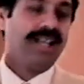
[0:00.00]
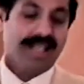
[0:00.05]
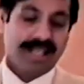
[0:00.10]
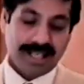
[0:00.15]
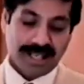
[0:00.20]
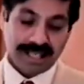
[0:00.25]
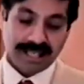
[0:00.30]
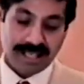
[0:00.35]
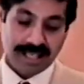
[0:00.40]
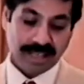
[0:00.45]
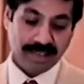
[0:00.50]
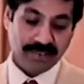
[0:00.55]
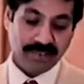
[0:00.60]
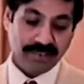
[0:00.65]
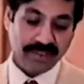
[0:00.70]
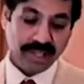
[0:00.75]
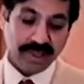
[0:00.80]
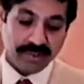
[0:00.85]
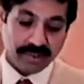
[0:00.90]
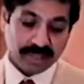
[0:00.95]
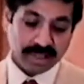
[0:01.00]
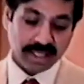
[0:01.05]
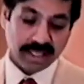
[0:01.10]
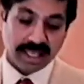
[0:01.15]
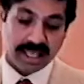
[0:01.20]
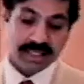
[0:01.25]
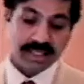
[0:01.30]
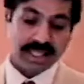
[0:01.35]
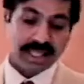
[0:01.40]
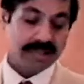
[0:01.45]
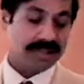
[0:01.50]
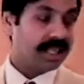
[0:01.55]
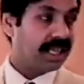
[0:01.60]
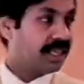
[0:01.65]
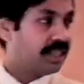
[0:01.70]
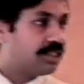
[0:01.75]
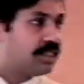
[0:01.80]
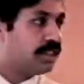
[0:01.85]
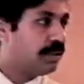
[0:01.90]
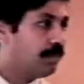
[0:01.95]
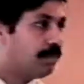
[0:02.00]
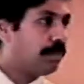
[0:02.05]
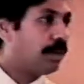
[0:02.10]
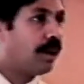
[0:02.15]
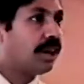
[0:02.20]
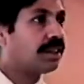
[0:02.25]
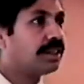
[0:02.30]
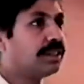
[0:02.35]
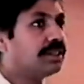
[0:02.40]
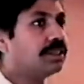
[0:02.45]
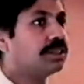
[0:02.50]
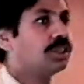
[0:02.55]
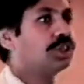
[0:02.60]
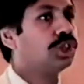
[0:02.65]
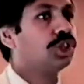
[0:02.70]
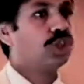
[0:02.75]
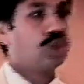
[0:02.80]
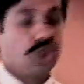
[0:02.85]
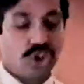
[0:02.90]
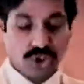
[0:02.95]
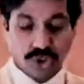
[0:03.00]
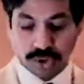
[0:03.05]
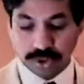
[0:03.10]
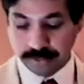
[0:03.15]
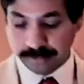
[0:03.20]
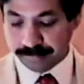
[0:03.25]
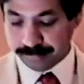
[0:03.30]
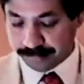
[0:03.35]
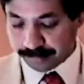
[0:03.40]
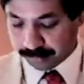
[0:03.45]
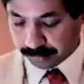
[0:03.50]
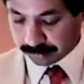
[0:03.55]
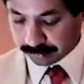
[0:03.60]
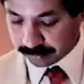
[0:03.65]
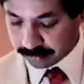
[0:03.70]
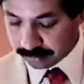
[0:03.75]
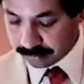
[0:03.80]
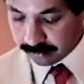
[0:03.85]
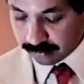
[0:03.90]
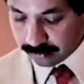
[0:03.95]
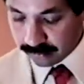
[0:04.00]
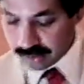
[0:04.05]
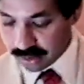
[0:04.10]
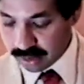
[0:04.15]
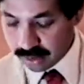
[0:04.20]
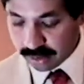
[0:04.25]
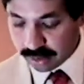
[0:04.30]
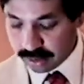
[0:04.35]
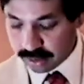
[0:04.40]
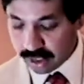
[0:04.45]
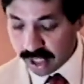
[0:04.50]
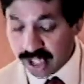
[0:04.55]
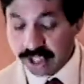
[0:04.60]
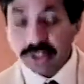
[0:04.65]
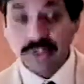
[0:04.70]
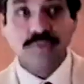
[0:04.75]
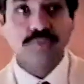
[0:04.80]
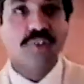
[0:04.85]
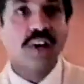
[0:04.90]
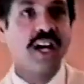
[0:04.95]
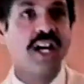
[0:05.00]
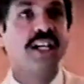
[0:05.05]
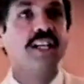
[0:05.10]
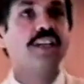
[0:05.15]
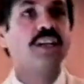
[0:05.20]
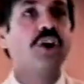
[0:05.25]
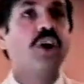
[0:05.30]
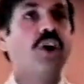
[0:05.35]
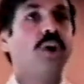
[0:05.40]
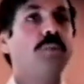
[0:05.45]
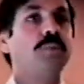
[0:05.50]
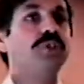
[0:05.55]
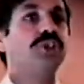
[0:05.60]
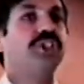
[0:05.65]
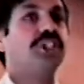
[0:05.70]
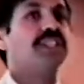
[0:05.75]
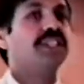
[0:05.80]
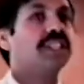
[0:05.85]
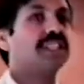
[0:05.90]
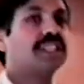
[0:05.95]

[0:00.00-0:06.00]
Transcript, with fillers: Uh, nevertheless, I think it's important to try to find homogeneous